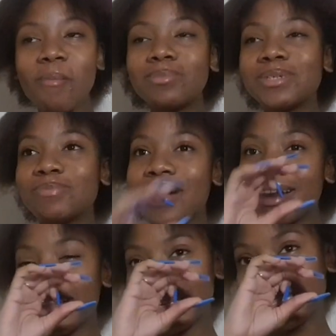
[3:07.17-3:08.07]
My
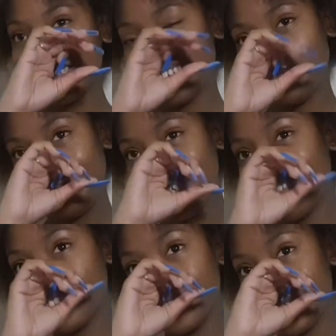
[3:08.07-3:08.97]
partner, best
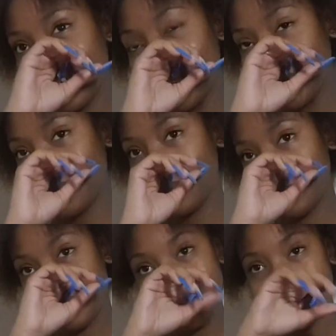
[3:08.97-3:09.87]
friend, you.
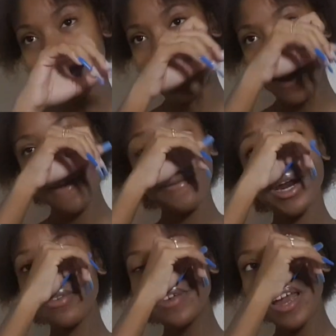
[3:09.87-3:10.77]
But I
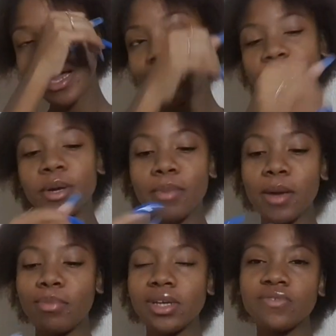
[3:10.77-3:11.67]
feel like I'd pick my
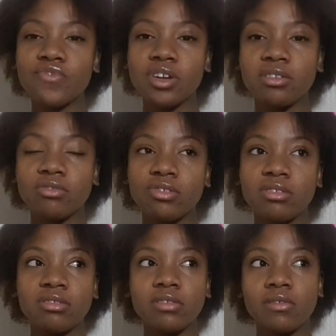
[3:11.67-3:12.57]
best friend
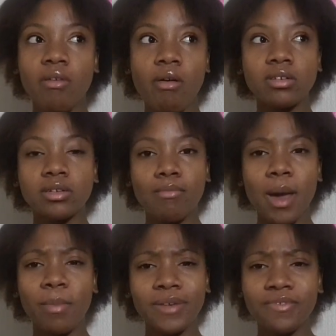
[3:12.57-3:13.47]
because my
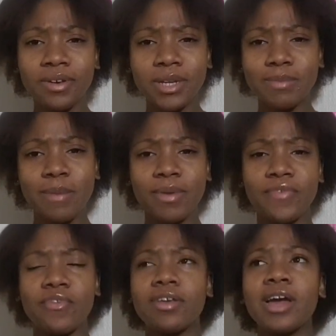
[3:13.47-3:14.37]
best friend is my best
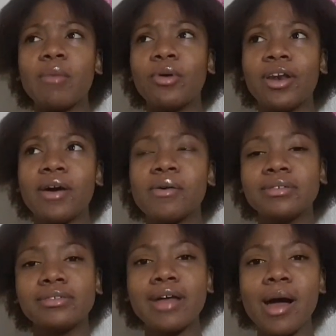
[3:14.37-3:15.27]
friend. Come on now.
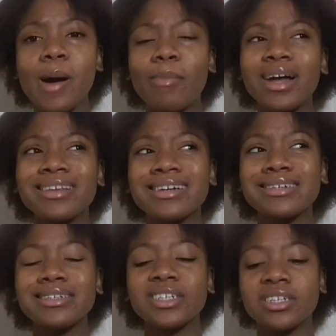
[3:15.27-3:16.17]
A
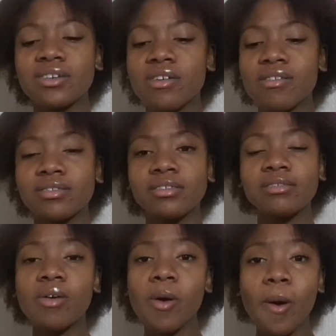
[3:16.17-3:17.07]
partner,
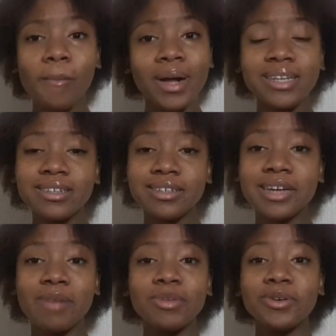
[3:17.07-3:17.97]
partners
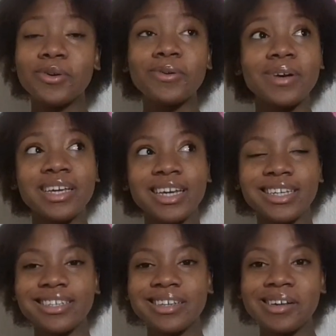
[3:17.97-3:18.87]
come and go, I
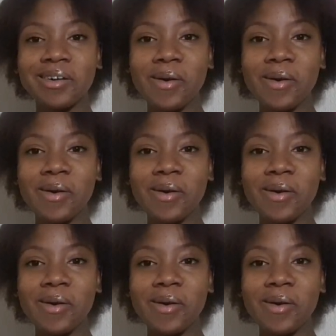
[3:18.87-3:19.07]
guess.